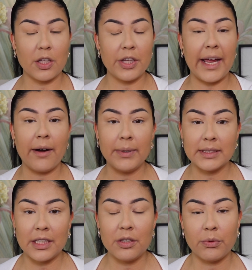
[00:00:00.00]
The
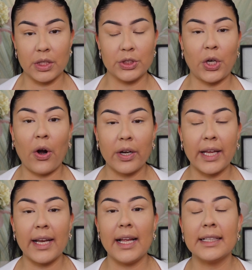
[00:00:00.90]
areas that you want to
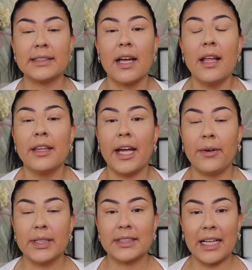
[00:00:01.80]
target is the
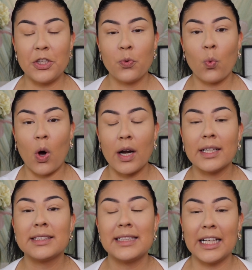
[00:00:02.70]
areas that you want
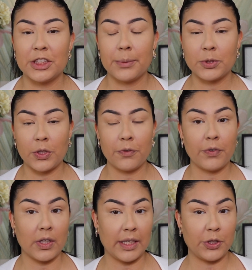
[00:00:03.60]
to snatch up, so you
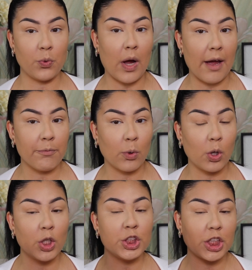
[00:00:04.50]
feel like you have
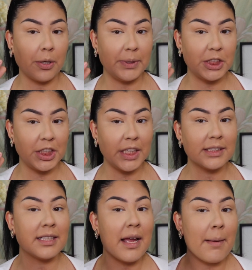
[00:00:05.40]
more chubby
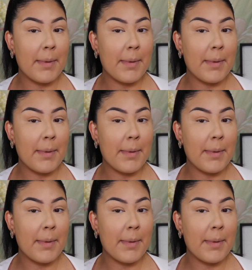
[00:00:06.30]
cheeks.